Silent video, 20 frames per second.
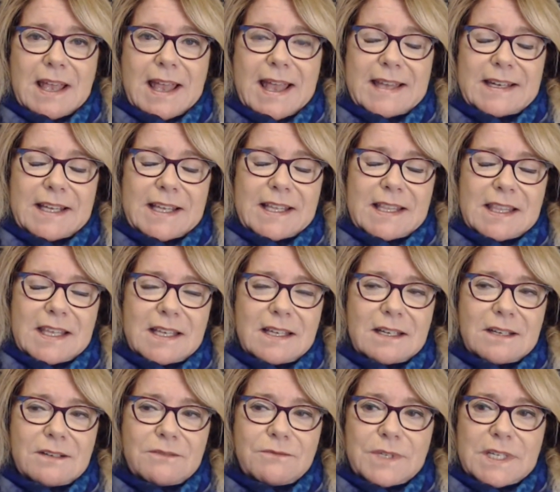And I
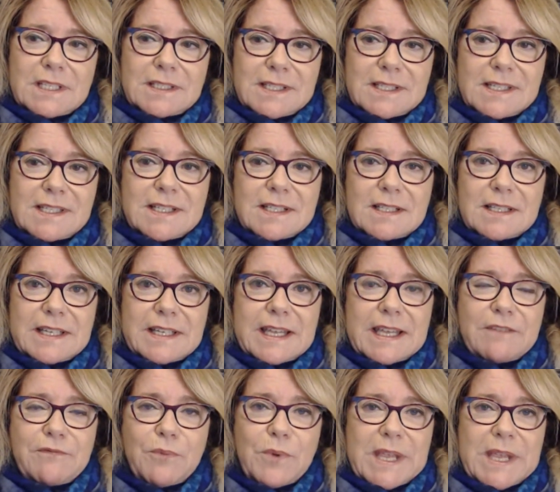think
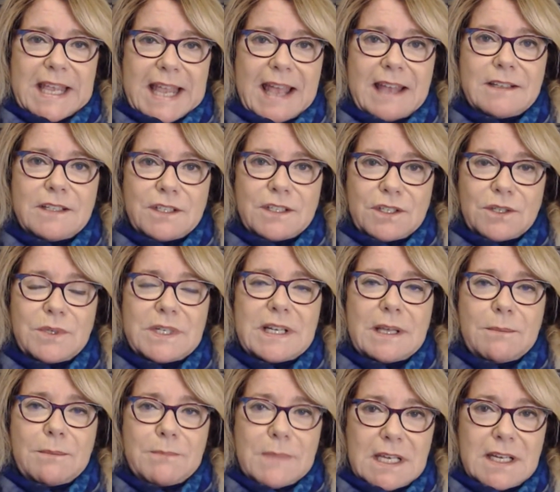realistically, if we can't do it
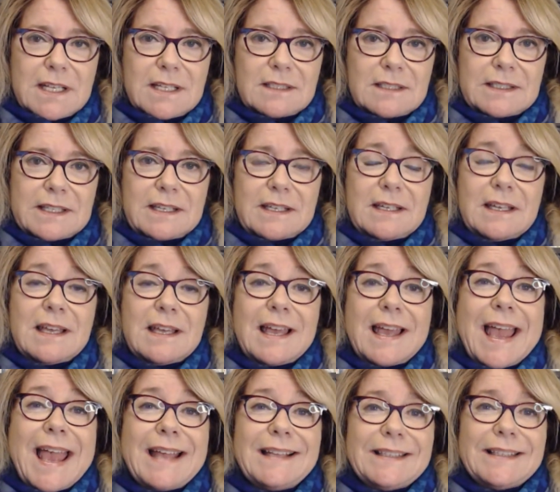immediately,
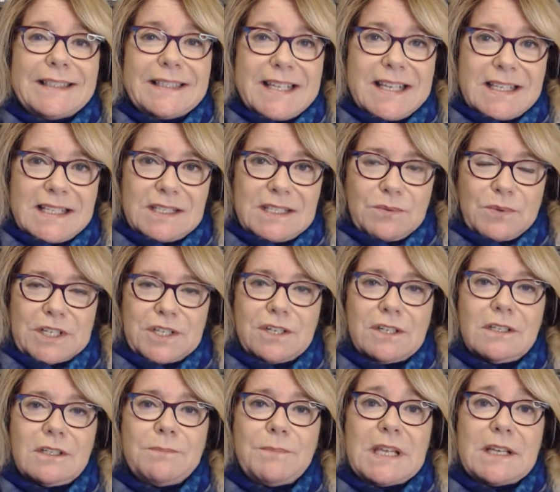at least we
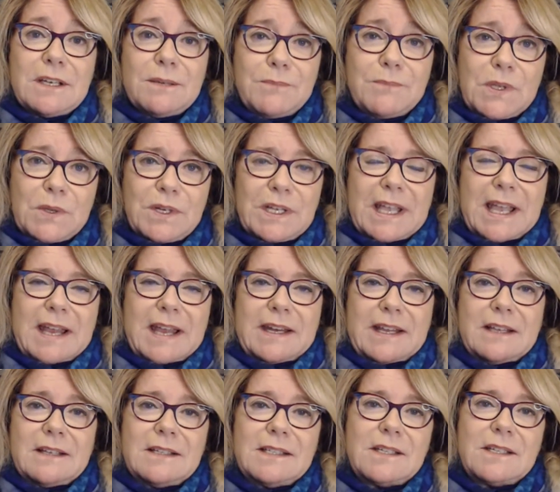should be
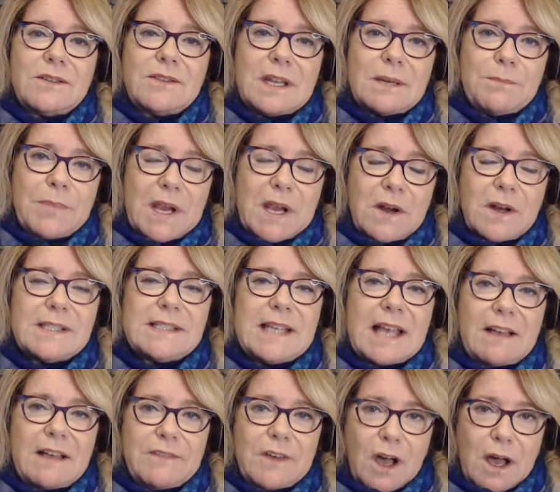communicating so that parents
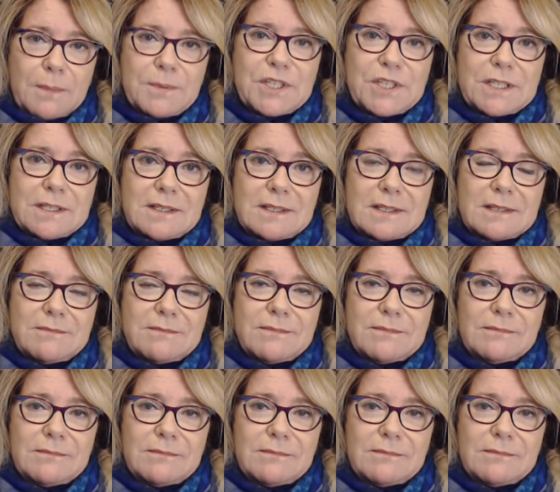have options.